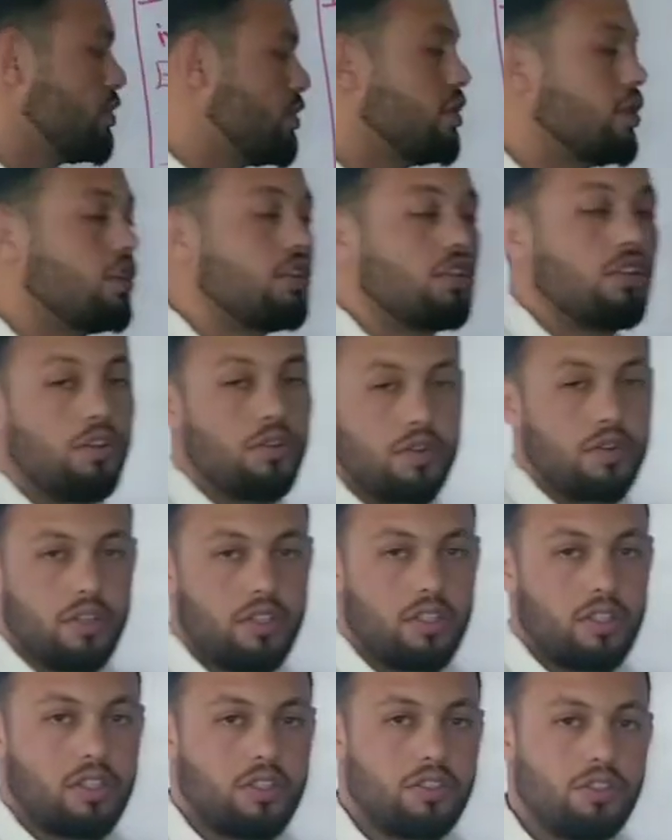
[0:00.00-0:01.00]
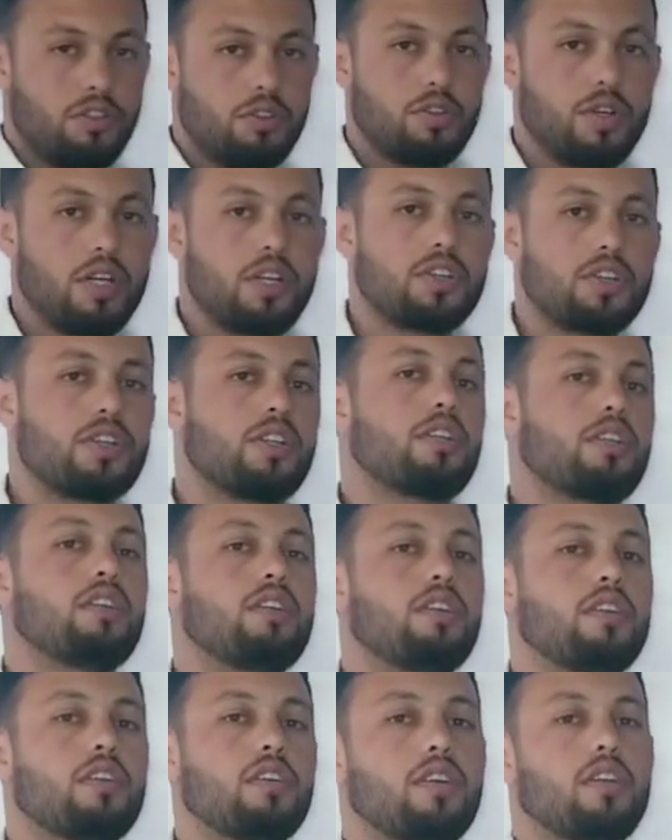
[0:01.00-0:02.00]
the duration,
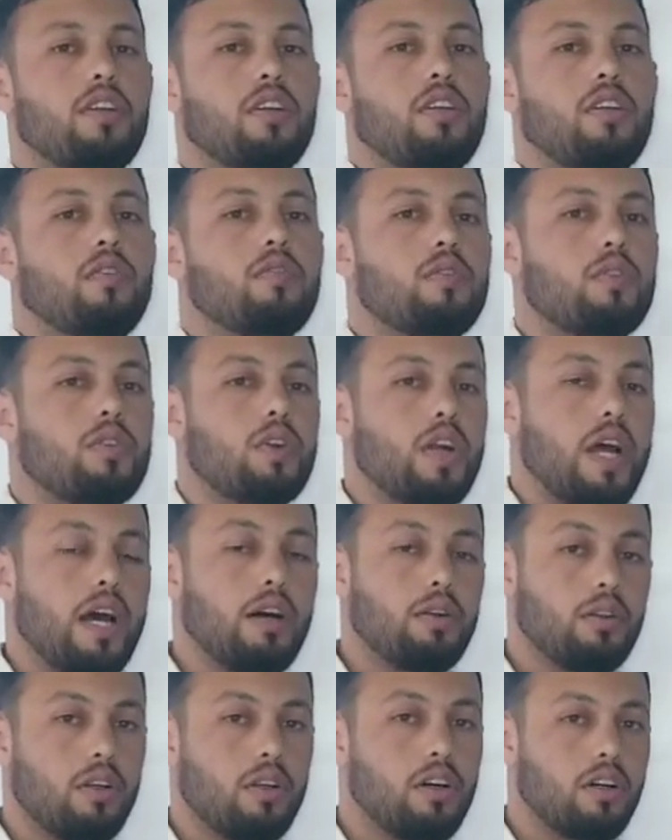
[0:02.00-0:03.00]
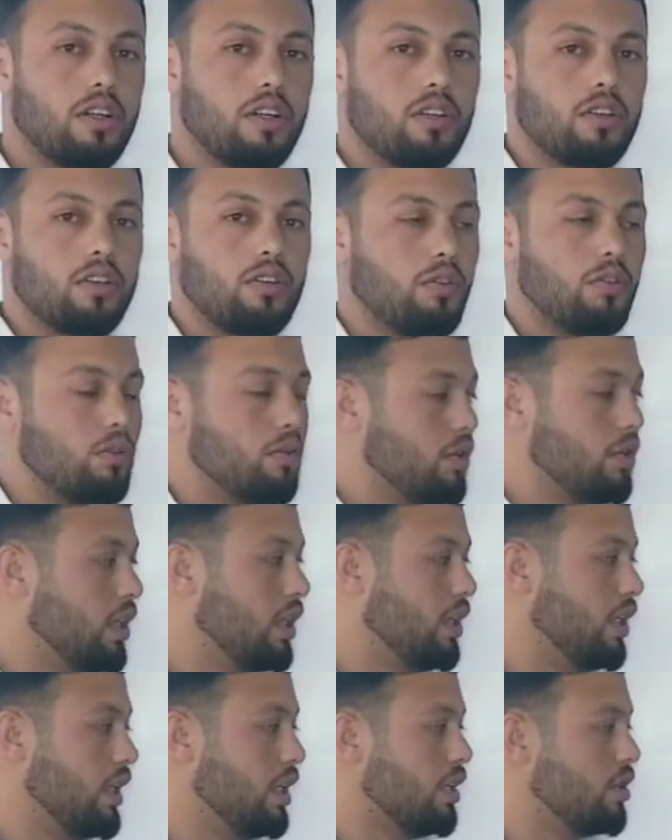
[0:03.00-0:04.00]
for how long, or the
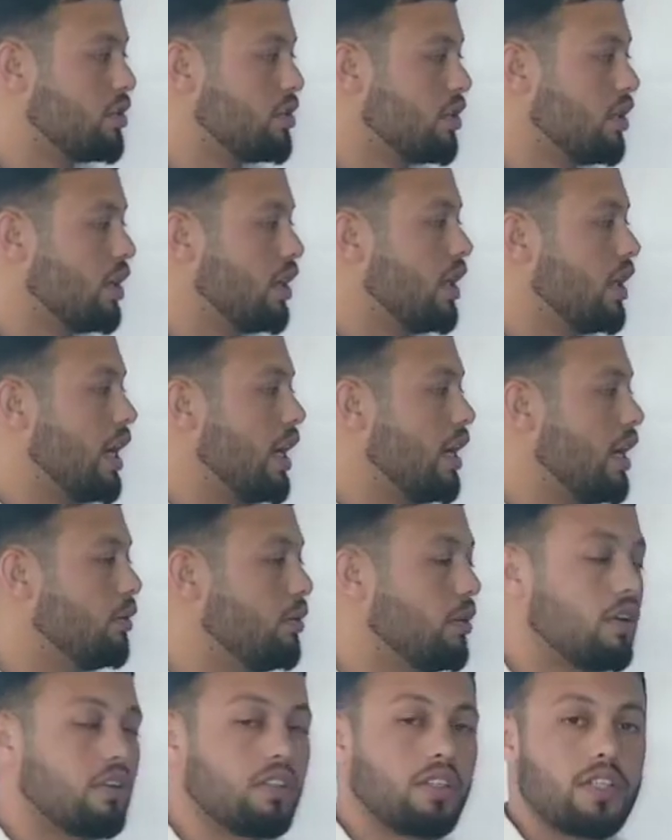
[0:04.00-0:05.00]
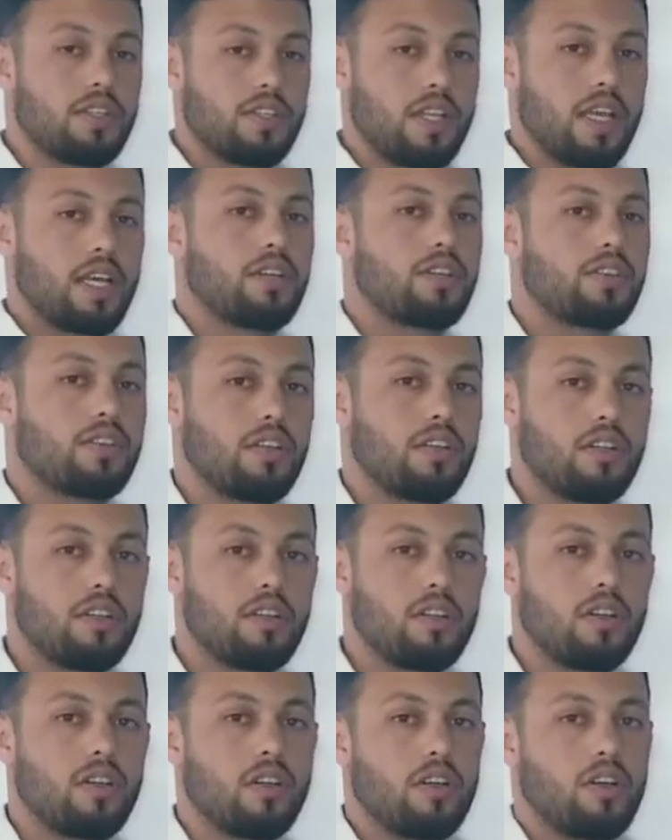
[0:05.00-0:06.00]
length, how long this action
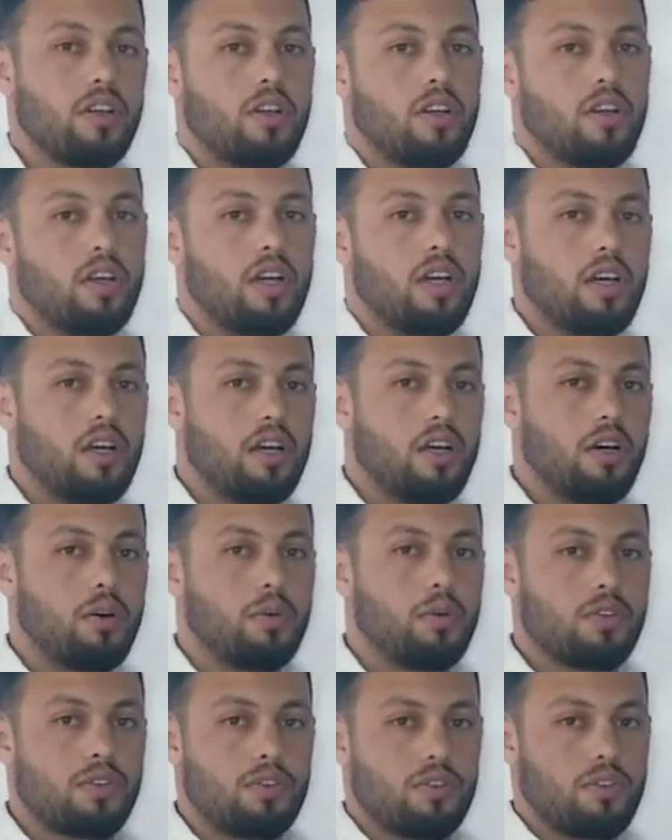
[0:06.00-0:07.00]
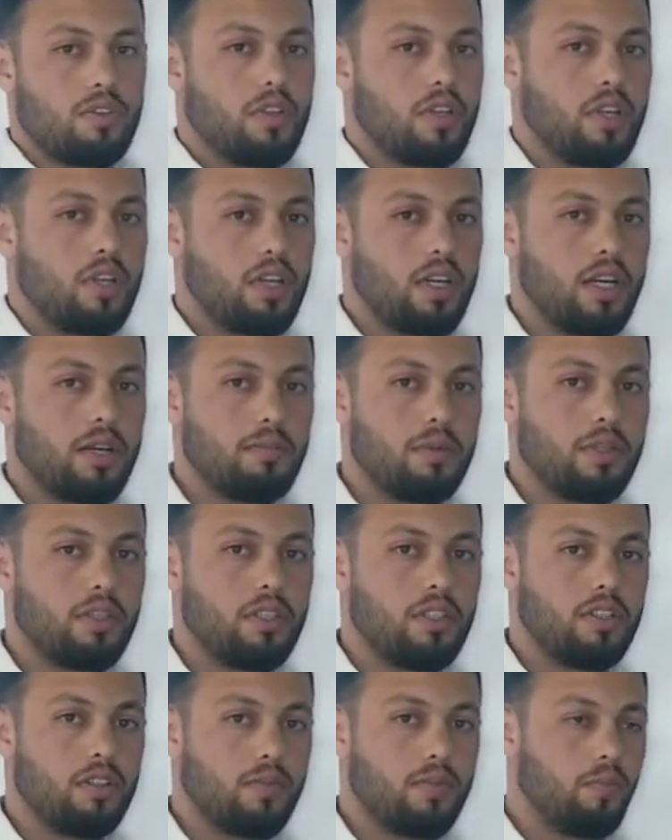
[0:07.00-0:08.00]
was
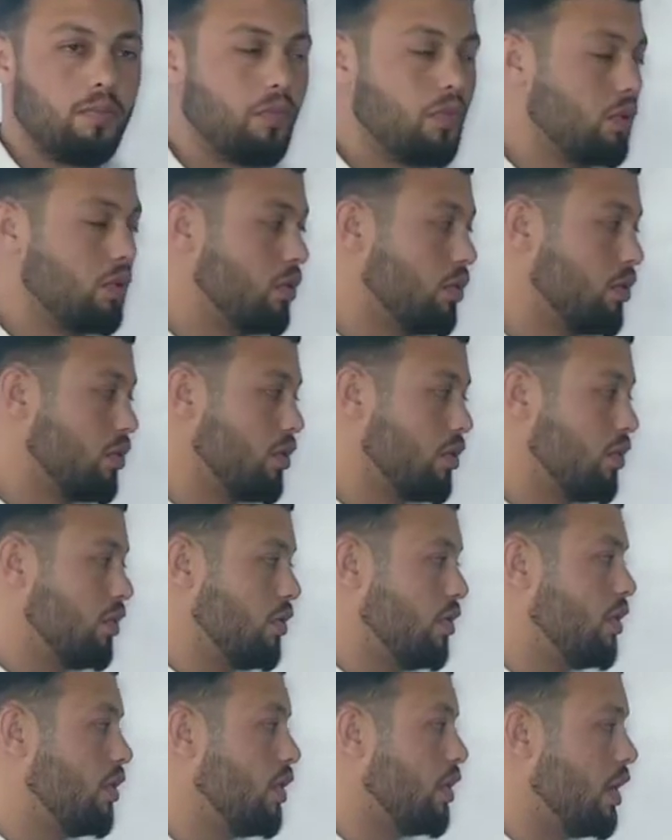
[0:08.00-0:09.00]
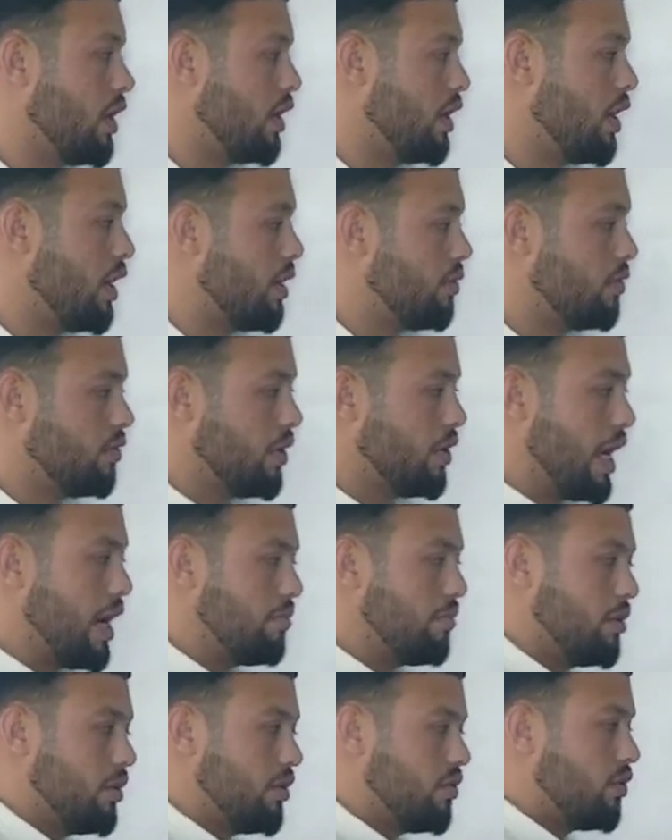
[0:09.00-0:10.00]
happening or
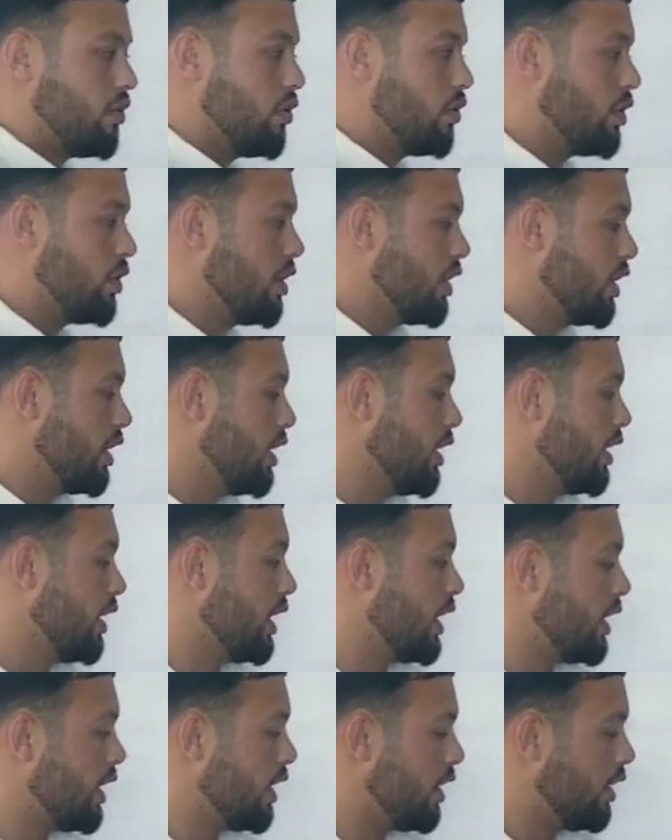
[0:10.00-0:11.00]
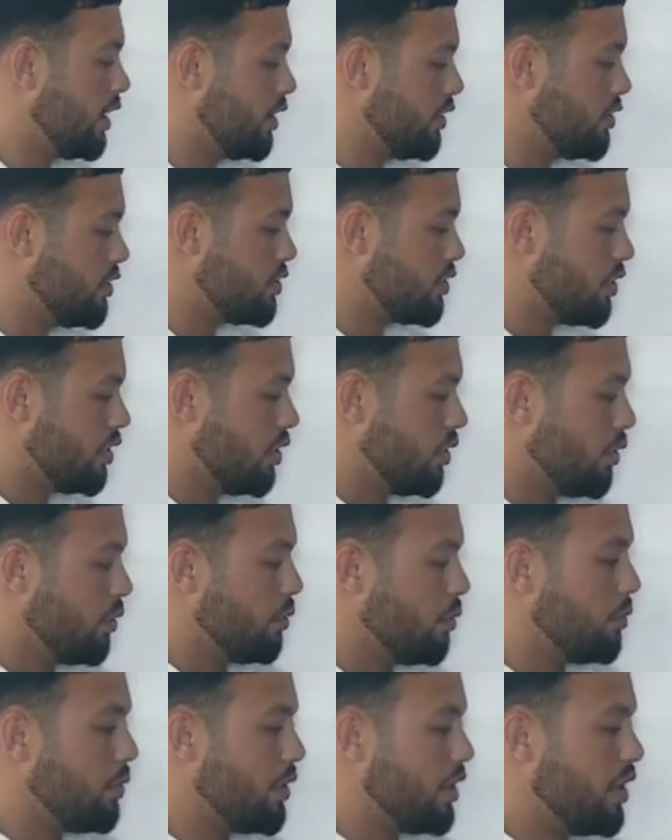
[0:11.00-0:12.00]
happened for. And
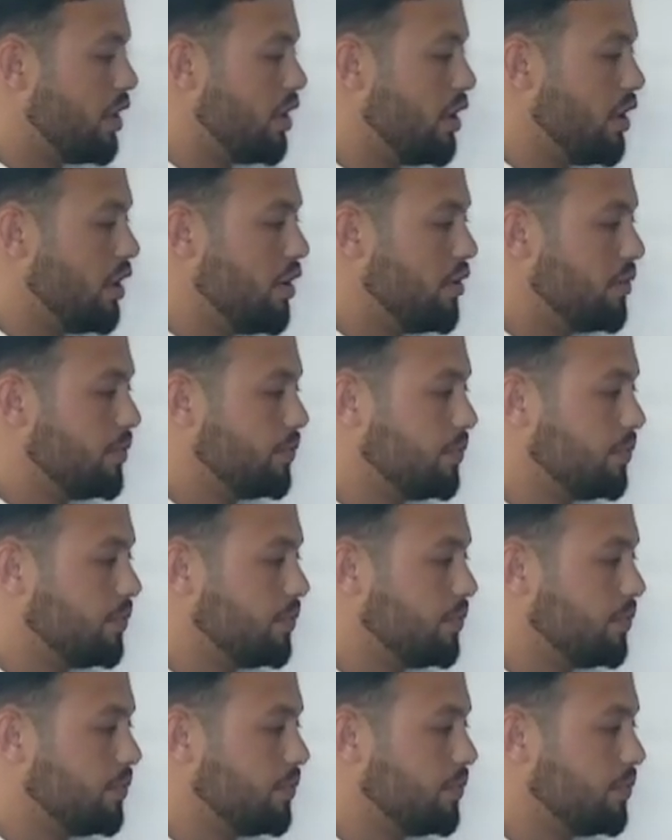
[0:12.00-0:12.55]
we